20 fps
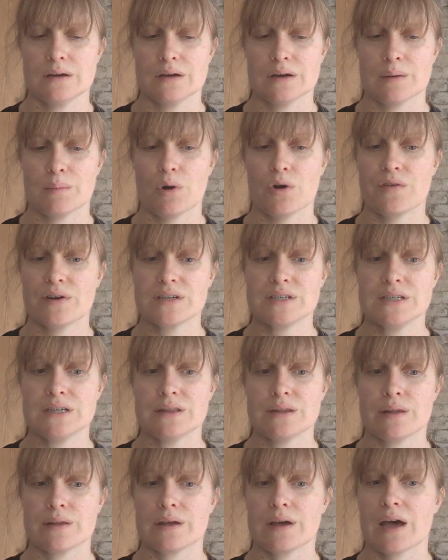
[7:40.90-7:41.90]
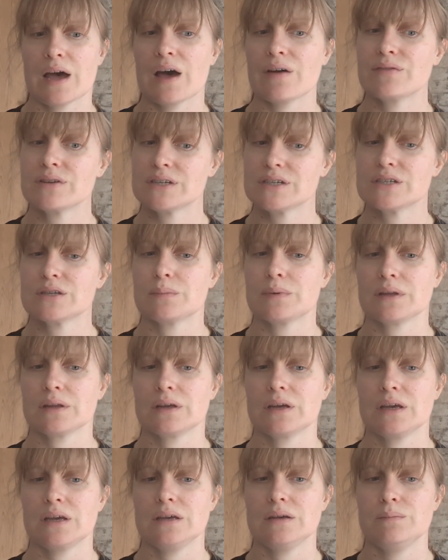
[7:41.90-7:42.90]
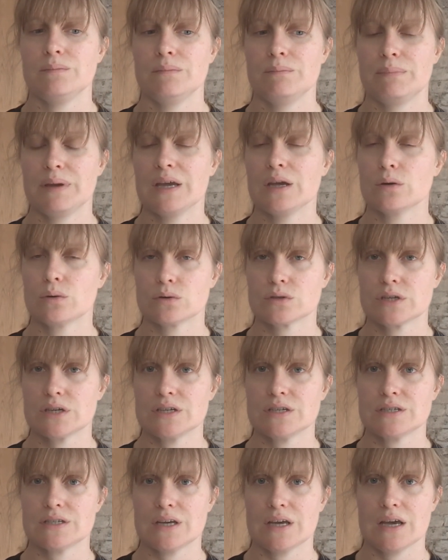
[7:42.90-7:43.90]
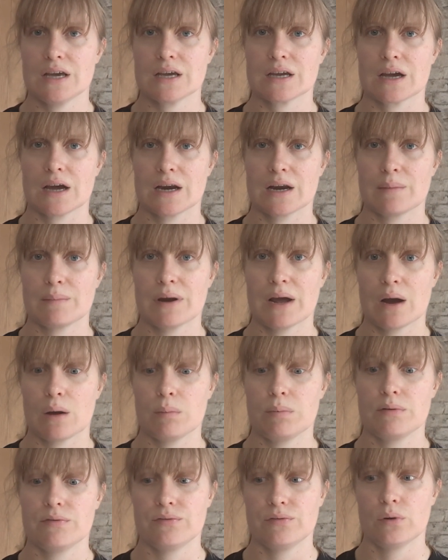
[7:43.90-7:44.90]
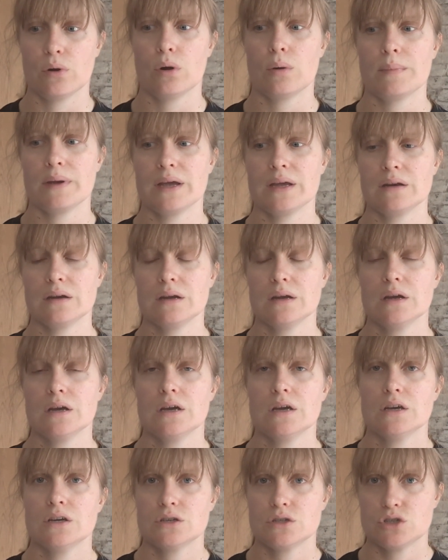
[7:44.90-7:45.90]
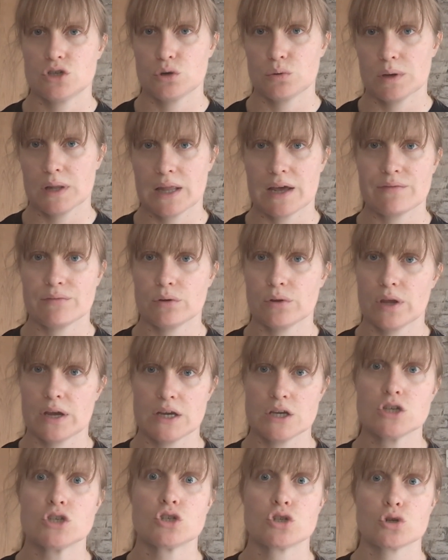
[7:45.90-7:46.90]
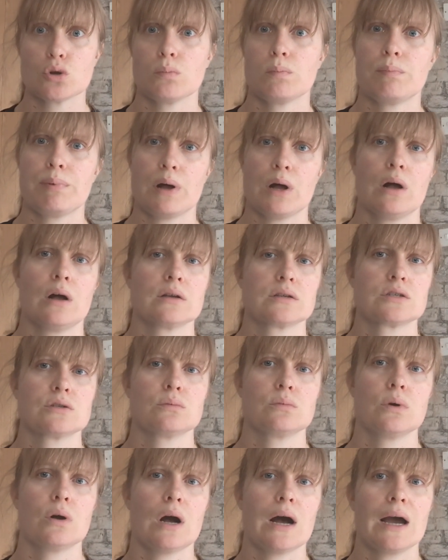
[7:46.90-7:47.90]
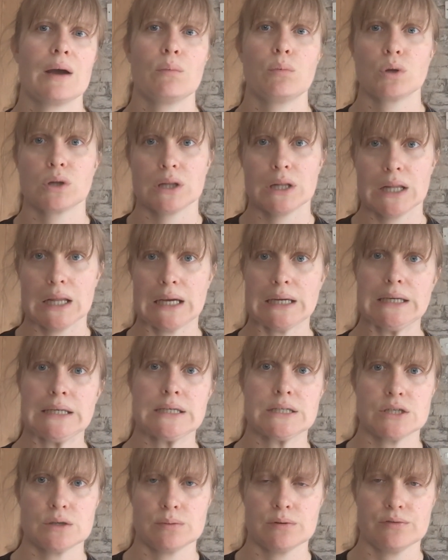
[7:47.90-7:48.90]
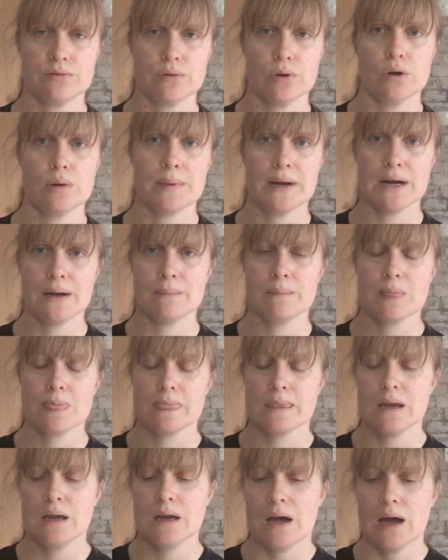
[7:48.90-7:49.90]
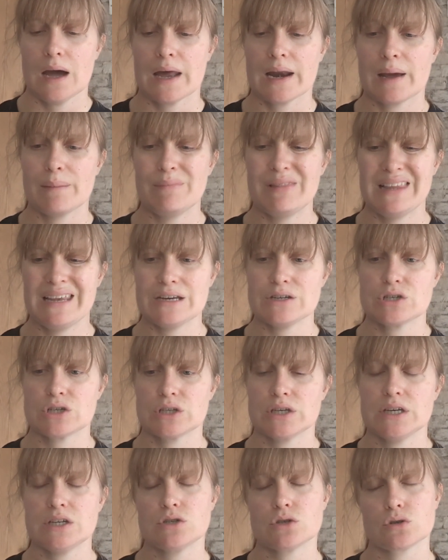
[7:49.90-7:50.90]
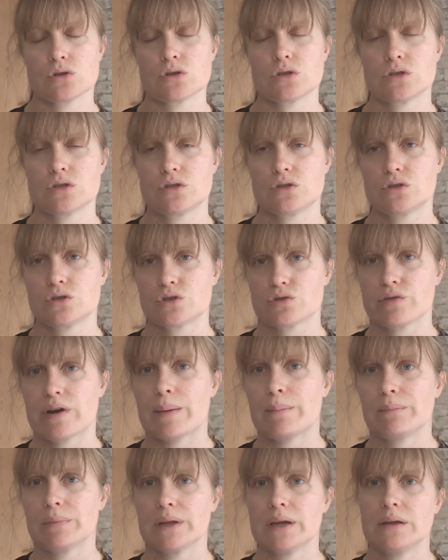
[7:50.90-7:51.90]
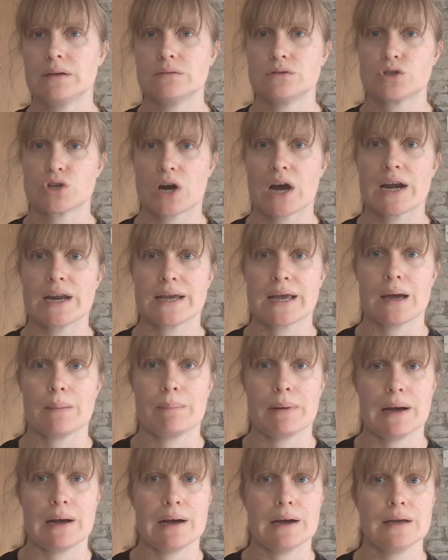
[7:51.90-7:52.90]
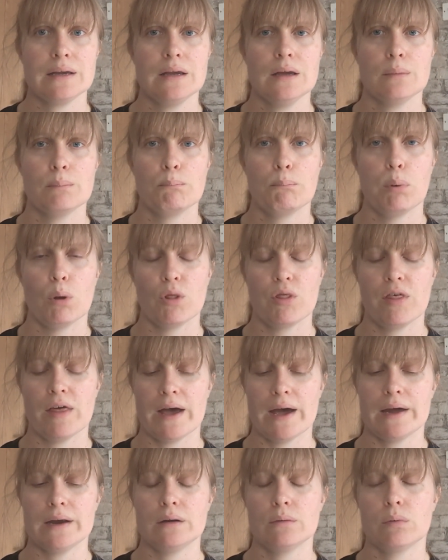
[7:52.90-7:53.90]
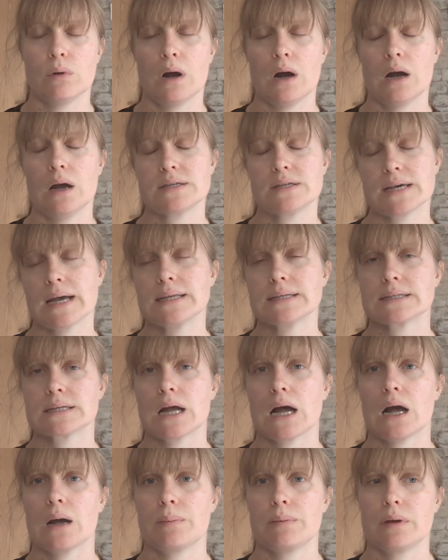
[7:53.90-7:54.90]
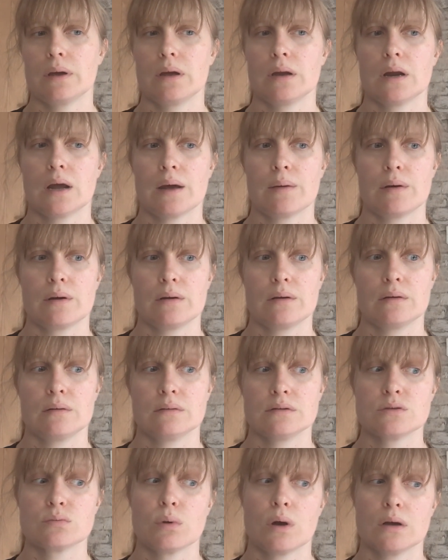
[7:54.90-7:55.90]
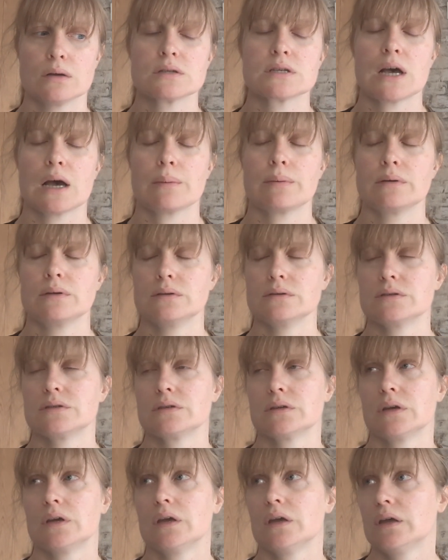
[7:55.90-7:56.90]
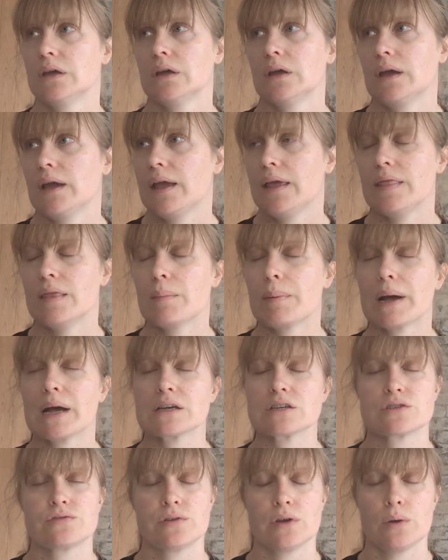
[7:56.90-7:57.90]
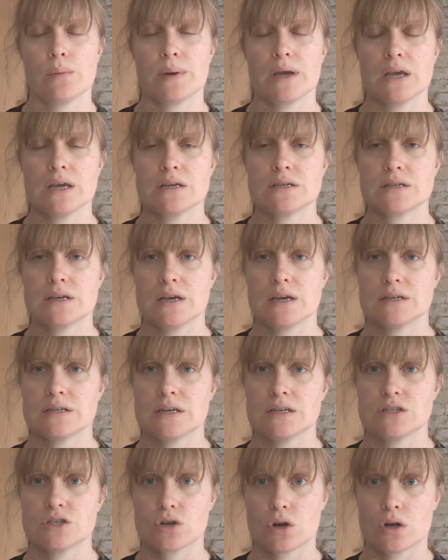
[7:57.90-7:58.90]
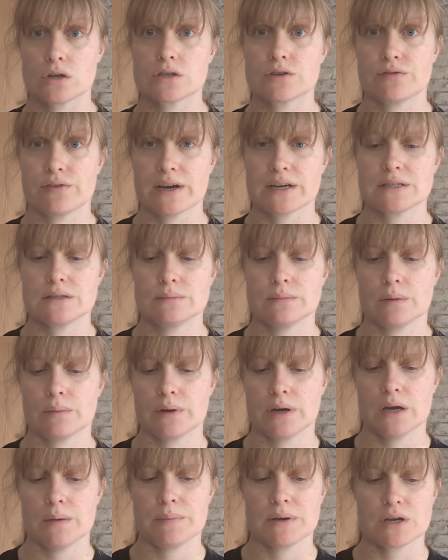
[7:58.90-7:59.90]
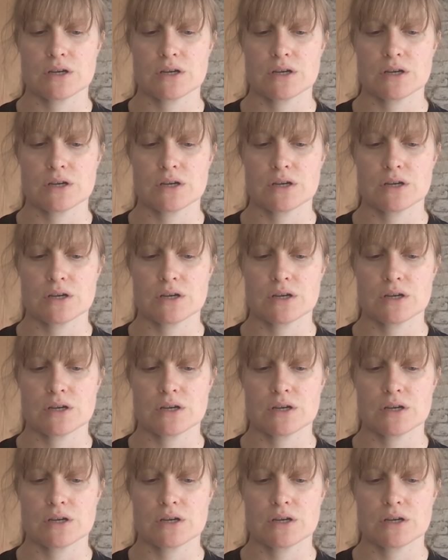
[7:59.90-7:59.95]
already have a disability, being autistic, and I'm now performing to a level that is subpar to what I would like to perform at. And I'm literally just scrambling, trying to get by. But then what tends to happen, and is what's happened in the past few weeks, is it starts affecting my work